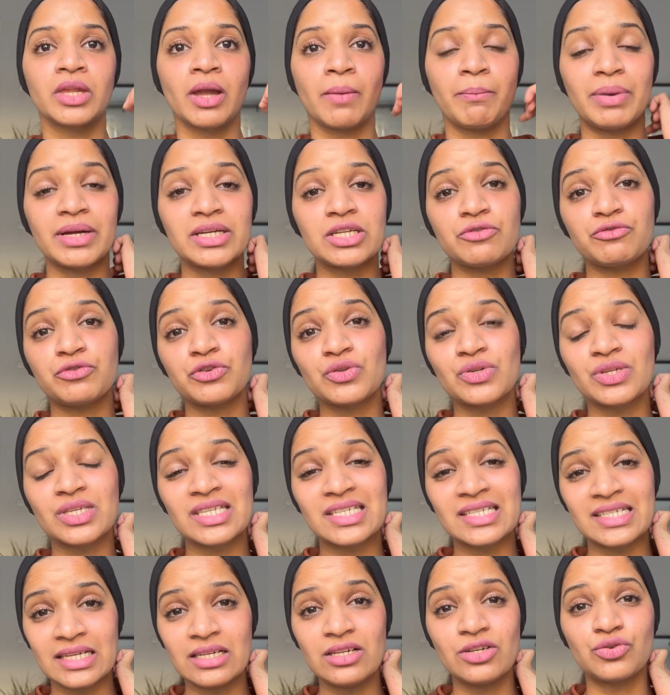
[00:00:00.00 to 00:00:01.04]
But if you
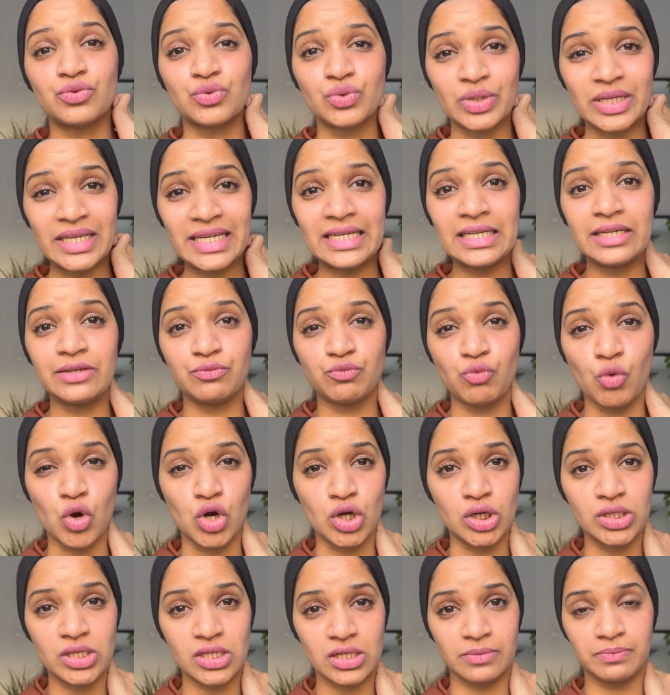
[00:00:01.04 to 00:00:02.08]
still really
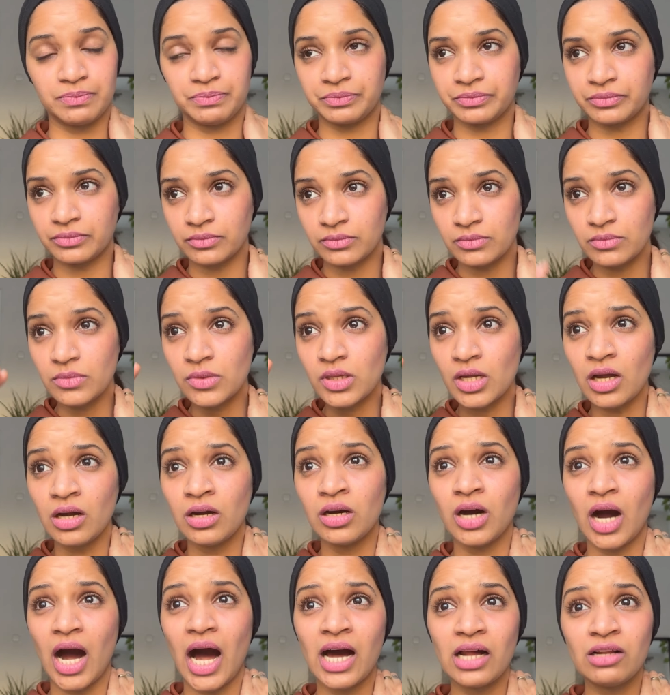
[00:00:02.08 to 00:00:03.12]
want
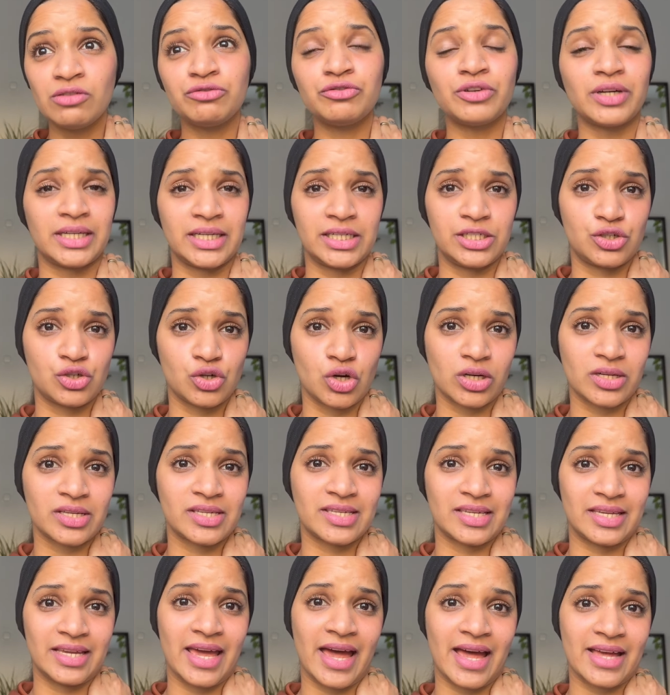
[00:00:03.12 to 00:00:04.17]
alpha
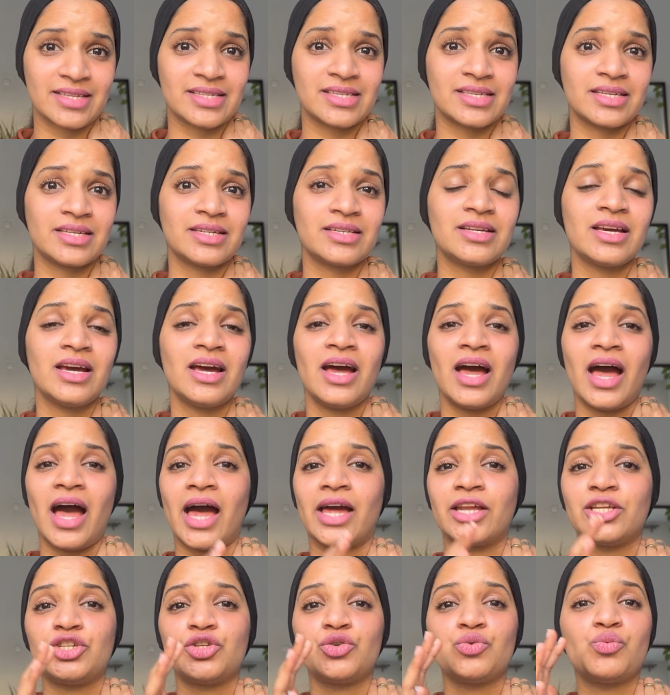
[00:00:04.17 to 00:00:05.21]
hydroxy acid
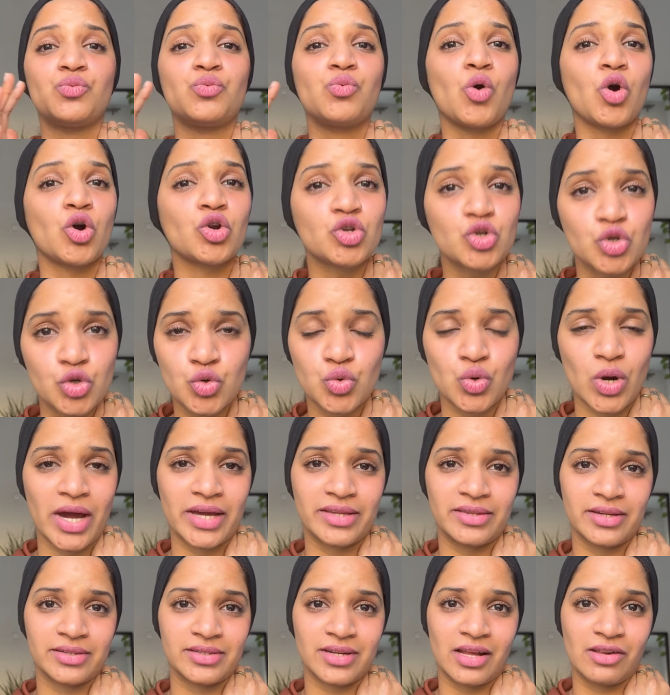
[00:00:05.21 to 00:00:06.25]
and you want to try
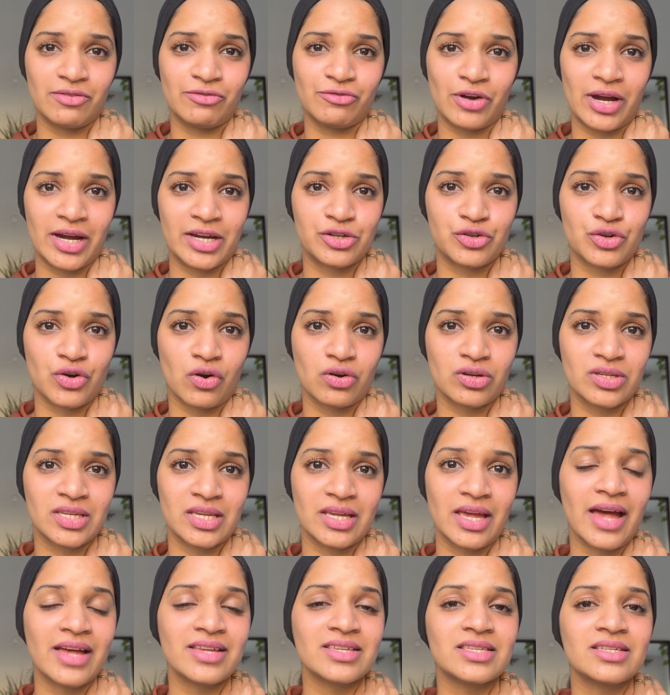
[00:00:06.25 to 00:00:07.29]
that alpha
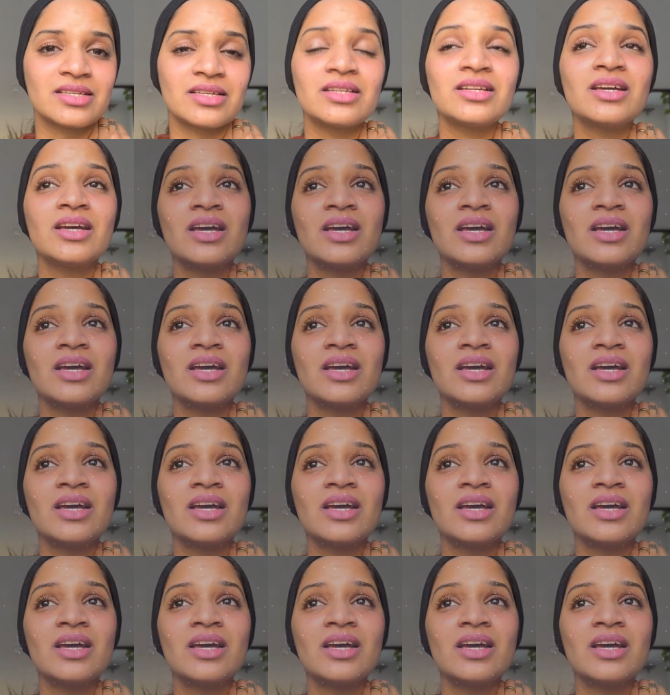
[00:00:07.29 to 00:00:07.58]
hydroxy acid,